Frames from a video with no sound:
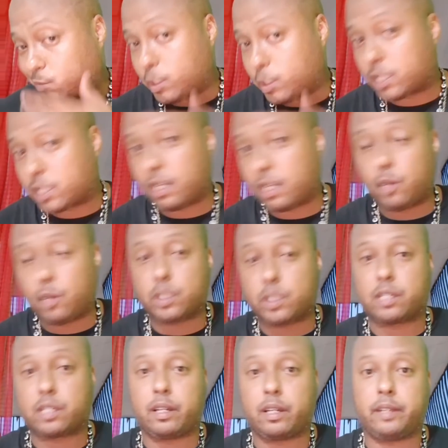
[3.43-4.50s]
What's good? What's
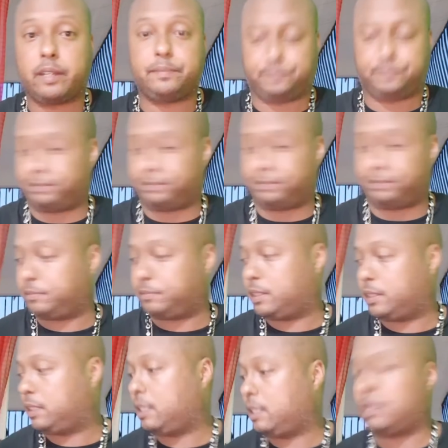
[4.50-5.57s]
good? You
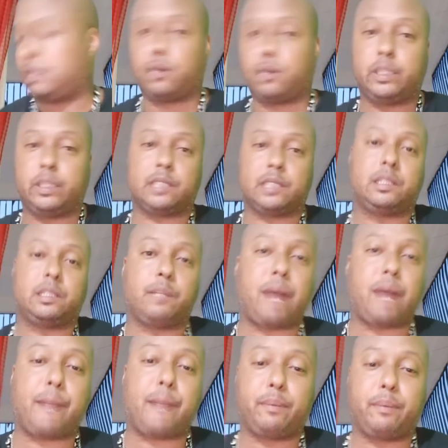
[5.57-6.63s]
see that? I know we just did a
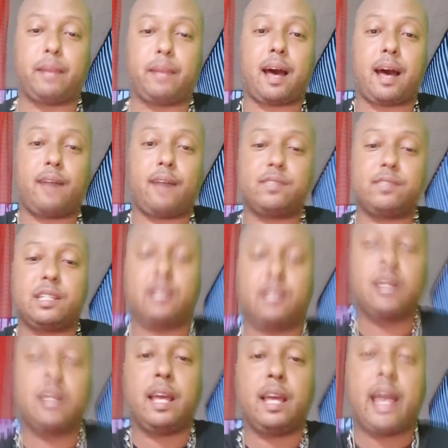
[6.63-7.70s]
pop-up live. Let's see
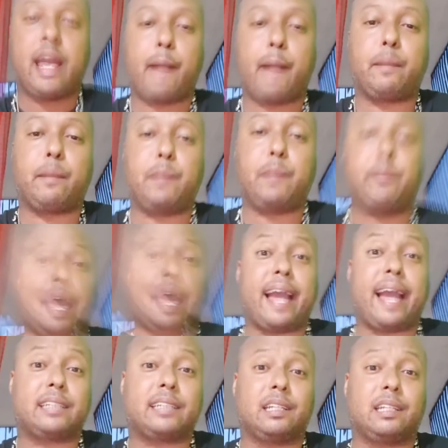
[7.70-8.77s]
how many people
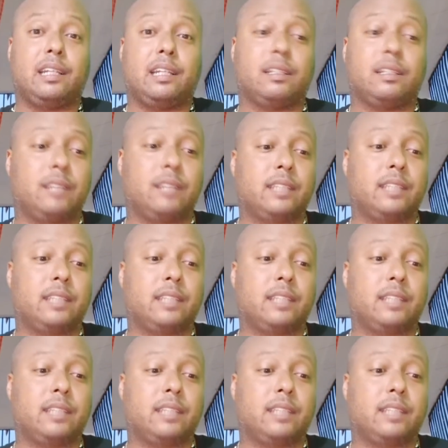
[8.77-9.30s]
actually hit the